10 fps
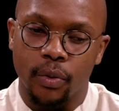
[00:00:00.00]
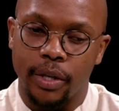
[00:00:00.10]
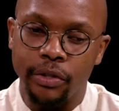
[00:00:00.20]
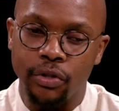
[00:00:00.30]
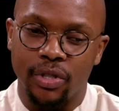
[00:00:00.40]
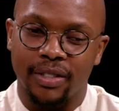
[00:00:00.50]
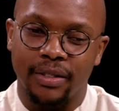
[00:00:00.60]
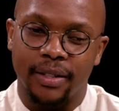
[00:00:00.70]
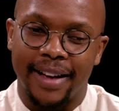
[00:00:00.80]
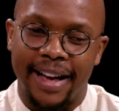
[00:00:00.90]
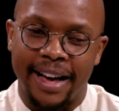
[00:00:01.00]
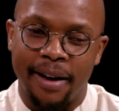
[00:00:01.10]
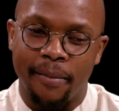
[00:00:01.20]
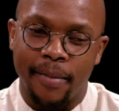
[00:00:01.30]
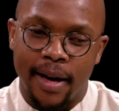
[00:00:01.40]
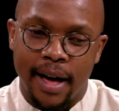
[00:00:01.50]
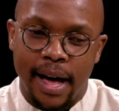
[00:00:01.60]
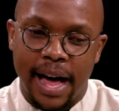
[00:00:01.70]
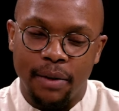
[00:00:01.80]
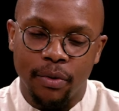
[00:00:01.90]
question, um,
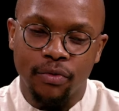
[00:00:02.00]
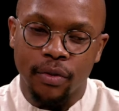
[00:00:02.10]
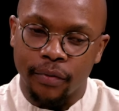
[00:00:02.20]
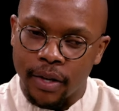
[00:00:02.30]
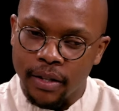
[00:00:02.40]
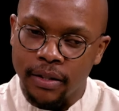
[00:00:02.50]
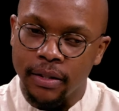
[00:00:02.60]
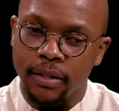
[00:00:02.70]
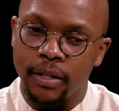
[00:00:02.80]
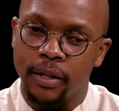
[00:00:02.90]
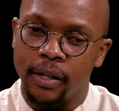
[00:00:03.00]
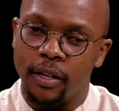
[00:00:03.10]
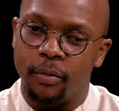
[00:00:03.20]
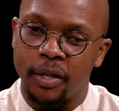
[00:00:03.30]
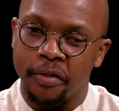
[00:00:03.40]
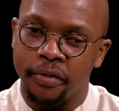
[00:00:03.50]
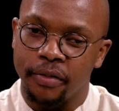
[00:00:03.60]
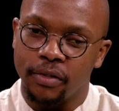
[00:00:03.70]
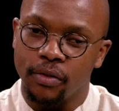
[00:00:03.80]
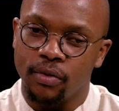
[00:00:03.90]
and we've traversed a bit of
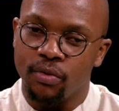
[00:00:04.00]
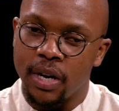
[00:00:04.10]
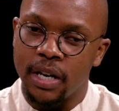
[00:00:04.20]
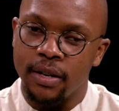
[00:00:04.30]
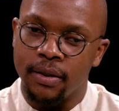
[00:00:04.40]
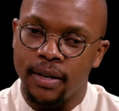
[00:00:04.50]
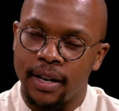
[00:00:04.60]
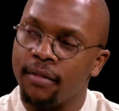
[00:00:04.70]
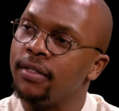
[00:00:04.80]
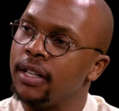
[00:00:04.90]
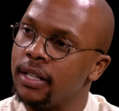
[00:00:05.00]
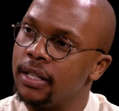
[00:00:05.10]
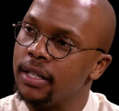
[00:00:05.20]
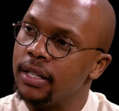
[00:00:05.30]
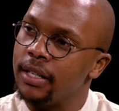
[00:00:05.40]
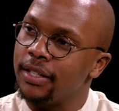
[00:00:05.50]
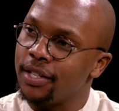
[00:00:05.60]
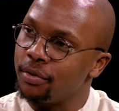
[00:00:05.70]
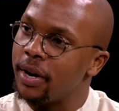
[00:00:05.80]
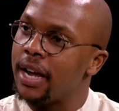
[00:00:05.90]
really lovely
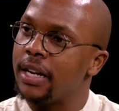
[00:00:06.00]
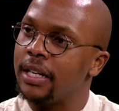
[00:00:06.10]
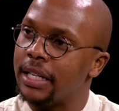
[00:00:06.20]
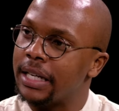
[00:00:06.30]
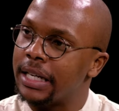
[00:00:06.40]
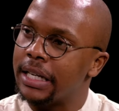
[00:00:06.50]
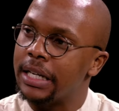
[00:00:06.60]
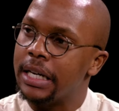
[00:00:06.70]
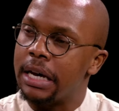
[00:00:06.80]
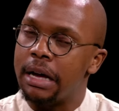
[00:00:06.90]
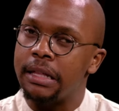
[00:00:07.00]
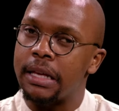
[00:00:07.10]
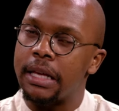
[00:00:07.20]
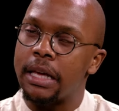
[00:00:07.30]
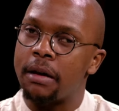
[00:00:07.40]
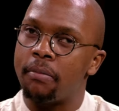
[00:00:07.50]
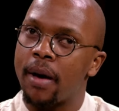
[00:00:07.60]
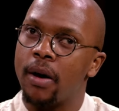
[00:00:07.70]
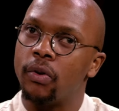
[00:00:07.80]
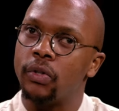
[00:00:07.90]
terrain here thinking
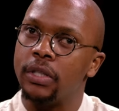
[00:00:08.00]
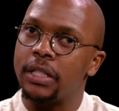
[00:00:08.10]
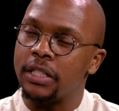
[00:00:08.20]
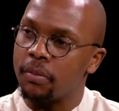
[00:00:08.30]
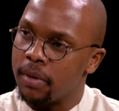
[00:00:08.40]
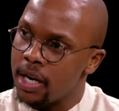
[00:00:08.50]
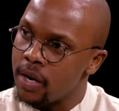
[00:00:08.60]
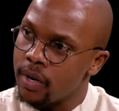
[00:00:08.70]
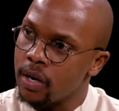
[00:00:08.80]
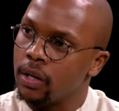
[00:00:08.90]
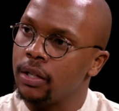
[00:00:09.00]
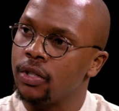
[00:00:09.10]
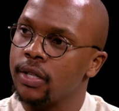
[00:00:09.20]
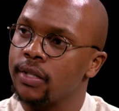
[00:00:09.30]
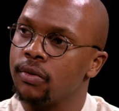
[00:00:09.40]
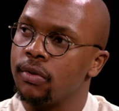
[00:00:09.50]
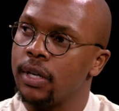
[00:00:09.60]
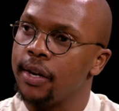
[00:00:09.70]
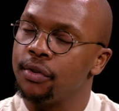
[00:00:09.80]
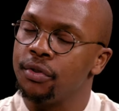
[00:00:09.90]
about disciplinary knowledge as it
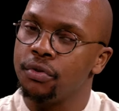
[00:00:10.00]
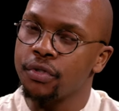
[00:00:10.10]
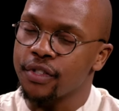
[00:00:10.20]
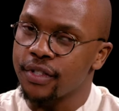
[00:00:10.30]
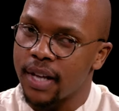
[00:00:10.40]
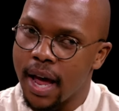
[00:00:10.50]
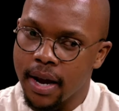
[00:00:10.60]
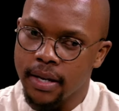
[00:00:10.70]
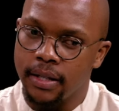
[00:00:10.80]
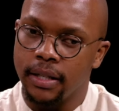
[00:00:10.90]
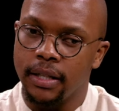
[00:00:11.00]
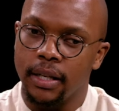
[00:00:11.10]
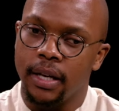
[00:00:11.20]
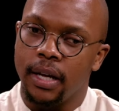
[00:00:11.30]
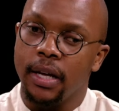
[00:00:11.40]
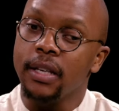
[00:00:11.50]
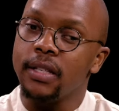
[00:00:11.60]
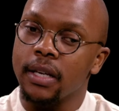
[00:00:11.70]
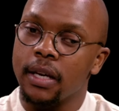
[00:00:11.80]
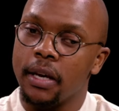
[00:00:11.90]
relates to society,
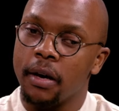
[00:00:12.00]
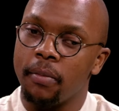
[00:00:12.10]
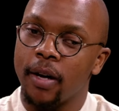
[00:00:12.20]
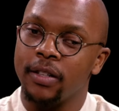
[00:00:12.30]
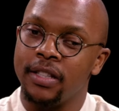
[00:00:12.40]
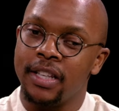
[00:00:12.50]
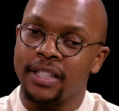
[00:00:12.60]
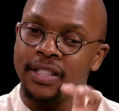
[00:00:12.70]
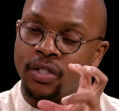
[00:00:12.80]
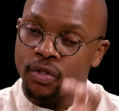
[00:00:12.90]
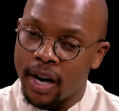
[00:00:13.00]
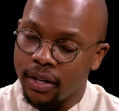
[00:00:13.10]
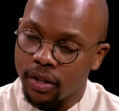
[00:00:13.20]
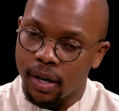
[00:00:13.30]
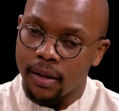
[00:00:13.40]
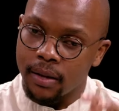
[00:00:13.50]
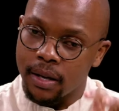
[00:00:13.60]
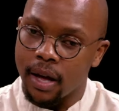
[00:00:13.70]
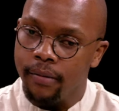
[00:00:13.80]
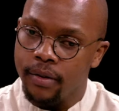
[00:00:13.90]
thinking about the structure and the
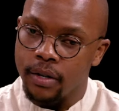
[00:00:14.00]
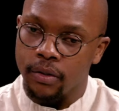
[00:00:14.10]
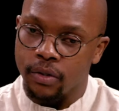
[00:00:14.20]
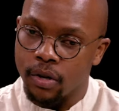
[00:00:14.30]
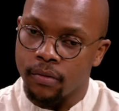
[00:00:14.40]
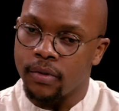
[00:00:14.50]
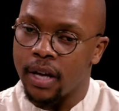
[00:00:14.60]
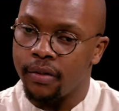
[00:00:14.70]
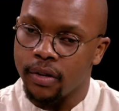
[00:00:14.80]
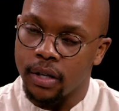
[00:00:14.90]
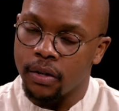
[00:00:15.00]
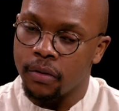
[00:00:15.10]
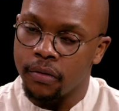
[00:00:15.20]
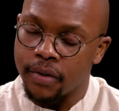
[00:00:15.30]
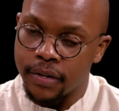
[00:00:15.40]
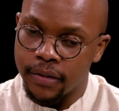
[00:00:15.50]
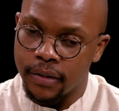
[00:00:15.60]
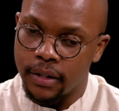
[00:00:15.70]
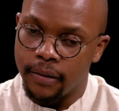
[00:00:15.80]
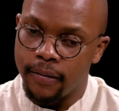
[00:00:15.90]
governance of the African
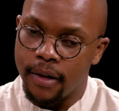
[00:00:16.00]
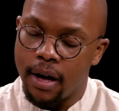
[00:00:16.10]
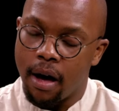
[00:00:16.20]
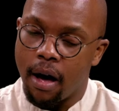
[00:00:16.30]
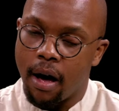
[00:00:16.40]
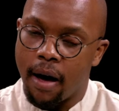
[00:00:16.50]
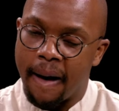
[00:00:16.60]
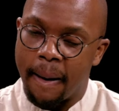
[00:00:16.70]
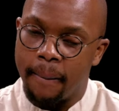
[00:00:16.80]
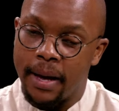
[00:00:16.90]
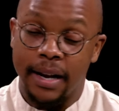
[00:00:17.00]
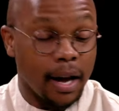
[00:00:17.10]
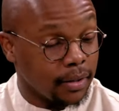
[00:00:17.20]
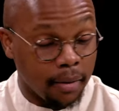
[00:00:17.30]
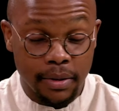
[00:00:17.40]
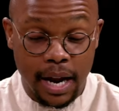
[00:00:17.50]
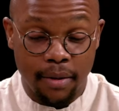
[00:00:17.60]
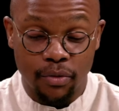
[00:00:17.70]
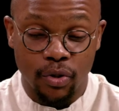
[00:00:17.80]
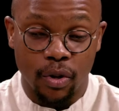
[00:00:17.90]
university, um, and how
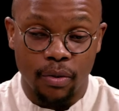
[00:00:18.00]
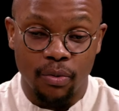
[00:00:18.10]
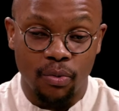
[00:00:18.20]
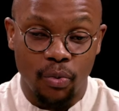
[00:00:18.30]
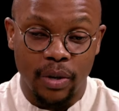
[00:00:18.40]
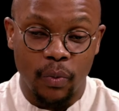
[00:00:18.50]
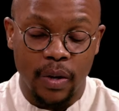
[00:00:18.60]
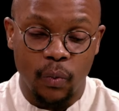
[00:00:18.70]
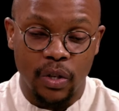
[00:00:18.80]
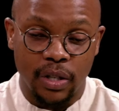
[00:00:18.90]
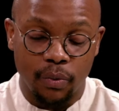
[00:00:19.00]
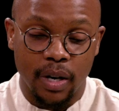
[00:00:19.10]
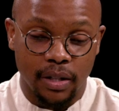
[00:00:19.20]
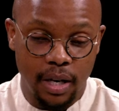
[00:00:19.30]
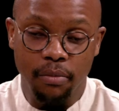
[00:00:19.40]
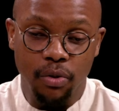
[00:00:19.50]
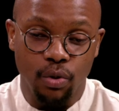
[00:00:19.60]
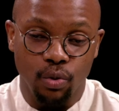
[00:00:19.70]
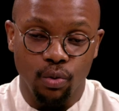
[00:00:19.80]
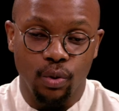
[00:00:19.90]
sometimes we, we, we, we, attempt
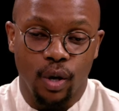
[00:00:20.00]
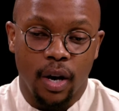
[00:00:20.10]
to,